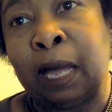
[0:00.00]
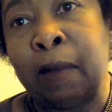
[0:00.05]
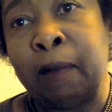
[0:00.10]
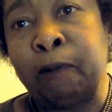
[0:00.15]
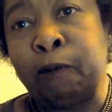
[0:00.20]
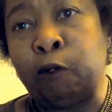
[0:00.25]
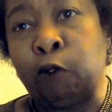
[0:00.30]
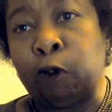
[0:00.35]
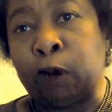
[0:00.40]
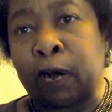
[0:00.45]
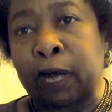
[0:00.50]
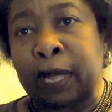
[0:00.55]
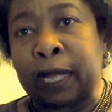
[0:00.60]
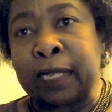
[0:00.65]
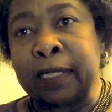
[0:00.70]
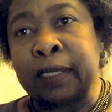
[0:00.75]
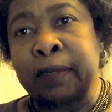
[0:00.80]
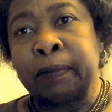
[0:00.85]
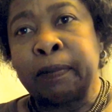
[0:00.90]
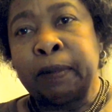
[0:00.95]
up for
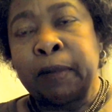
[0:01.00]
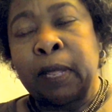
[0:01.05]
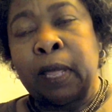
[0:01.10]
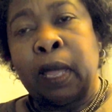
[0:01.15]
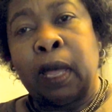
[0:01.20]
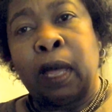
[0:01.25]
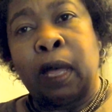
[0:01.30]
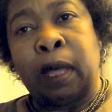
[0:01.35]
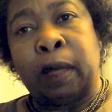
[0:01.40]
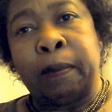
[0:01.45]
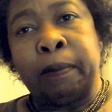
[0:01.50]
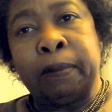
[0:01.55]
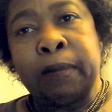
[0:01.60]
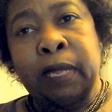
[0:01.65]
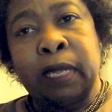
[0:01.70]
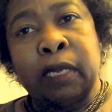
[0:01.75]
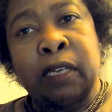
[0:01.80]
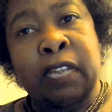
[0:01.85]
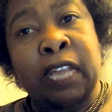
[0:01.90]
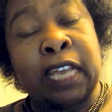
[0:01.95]
us. Um,
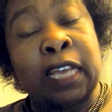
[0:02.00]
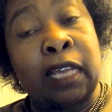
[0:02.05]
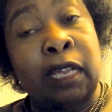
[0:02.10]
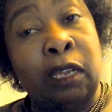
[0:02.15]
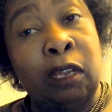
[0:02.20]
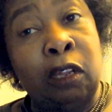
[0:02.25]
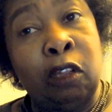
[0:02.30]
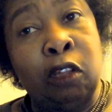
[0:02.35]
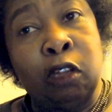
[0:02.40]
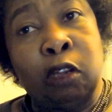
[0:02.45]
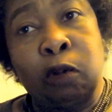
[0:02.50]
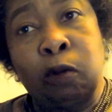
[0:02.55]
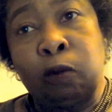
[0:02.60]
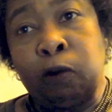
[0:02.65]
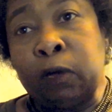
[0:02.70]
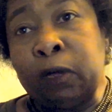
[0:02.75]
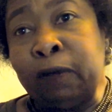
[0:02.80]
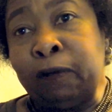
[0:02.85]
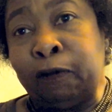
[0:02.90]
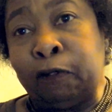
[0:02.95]
take a look,
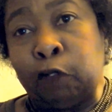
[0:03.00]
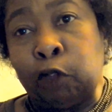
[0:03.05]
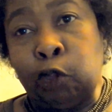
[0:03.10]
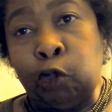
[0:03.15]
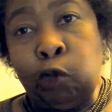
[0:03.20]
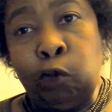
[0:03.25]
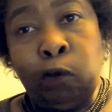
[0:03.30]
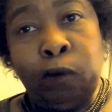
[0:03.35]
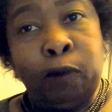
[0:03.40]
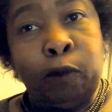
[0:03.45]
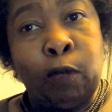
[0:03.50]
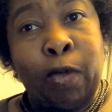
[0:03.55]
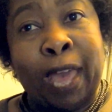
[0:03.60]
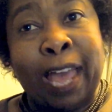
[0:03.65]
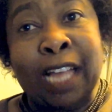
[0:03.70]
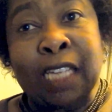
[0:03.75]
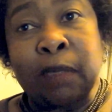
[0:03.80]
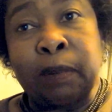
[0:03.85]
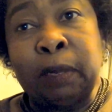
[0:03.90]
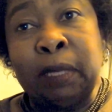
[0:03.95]
review. If you
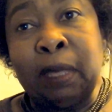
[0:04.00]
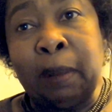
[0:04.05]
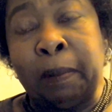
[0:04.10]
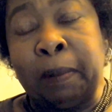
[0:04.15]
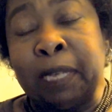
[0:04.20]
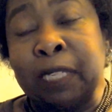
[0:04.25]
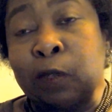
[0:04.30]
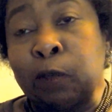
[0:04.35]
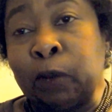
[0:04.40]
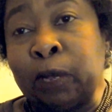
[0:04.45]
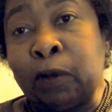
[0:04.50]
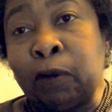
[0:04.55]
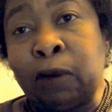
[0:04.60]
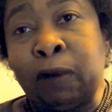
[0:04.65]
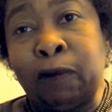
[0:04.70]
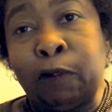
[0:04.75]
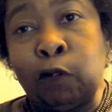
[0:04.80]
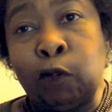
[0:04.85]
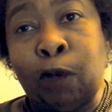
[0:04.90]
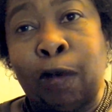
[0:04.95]
ask me the best way to
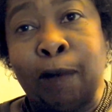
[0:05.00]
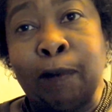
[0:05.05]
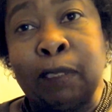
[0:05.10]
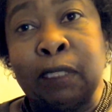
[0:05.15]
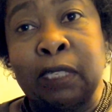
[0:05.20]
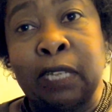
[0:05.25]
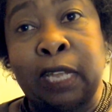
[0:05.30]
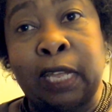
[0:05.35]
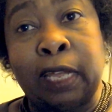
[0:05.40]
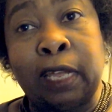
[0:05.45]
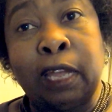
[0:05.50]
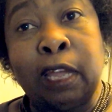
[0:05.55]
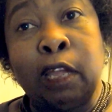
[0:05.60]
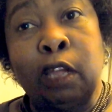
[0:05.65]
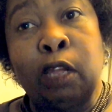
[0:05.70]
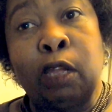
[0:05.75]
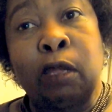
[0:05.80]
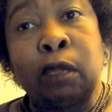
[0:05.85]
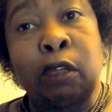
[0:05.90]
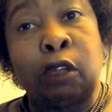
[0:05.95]
review, I would say
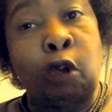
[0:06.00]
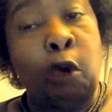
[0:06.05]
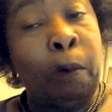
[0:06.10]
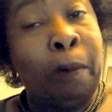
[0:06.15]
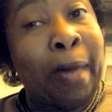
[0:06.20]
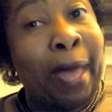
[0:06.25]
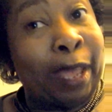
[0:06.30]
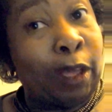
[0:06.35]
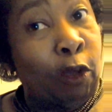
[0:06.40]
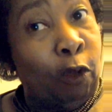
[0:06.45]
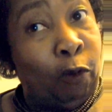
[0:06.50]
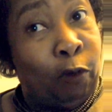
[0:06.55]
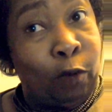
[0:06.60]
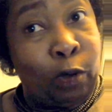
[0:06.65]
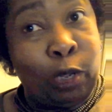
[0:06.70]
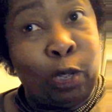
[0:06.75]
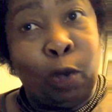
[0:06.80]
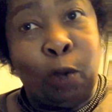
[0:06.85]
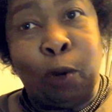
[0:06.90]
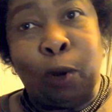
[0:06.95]
go back over
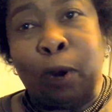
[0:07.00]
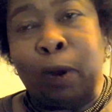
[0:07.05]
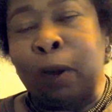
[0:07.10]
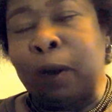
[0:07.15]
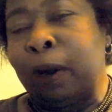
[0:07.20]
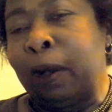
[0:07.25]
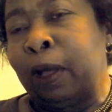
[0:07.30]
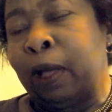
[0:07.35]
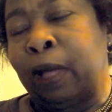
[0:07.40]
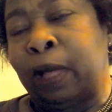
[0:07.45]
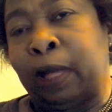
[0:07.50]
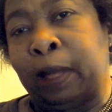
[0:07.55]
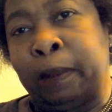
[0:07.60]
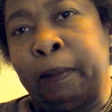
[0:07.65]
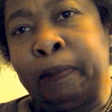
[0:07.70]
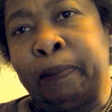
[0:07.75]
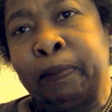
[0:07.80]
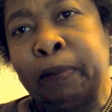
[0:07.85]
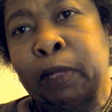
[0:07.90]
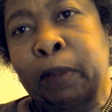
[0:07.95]
your
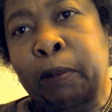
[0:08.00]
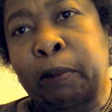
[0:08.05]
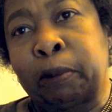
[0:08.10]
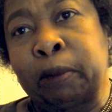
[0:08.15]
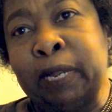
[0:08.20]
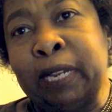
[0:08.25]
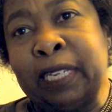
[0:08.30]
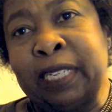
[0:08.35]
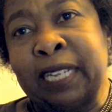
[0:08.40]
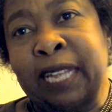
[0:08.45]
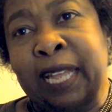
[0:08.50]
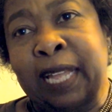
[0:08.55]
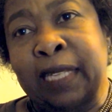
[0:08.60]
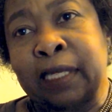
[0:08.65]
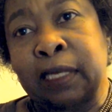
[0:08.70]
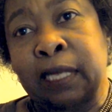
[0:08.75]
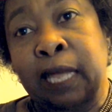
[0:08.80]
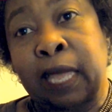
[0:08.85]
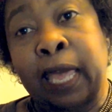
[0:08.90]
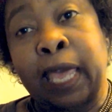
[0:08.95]
um,
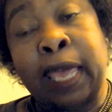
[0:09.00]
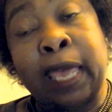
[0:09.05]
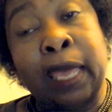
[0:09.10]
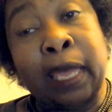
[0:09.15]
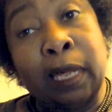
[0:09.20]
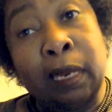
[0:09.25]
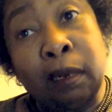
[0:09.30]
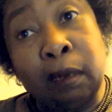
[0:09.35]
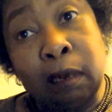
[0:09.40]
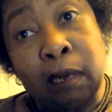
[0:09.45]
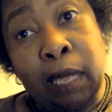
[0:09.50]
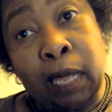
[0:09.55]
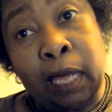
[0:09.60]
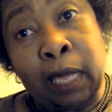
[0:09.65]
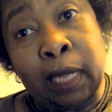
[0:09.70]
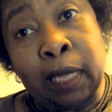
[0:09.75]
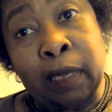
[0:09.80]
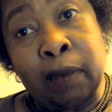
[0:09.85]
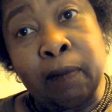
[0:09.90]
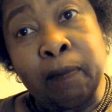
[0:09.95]
pre-test and
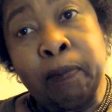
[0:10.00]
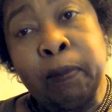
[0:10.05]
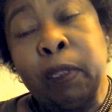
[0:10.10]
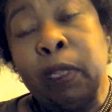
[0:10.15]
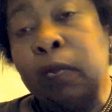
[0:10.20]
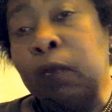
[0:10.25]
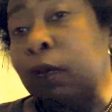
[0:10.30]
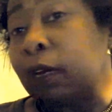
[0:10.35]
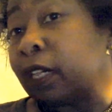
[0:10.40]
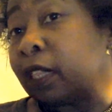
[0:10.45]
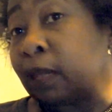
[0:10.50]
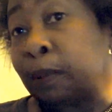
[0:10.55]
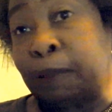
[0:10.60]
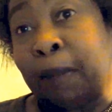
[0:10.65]
and look at the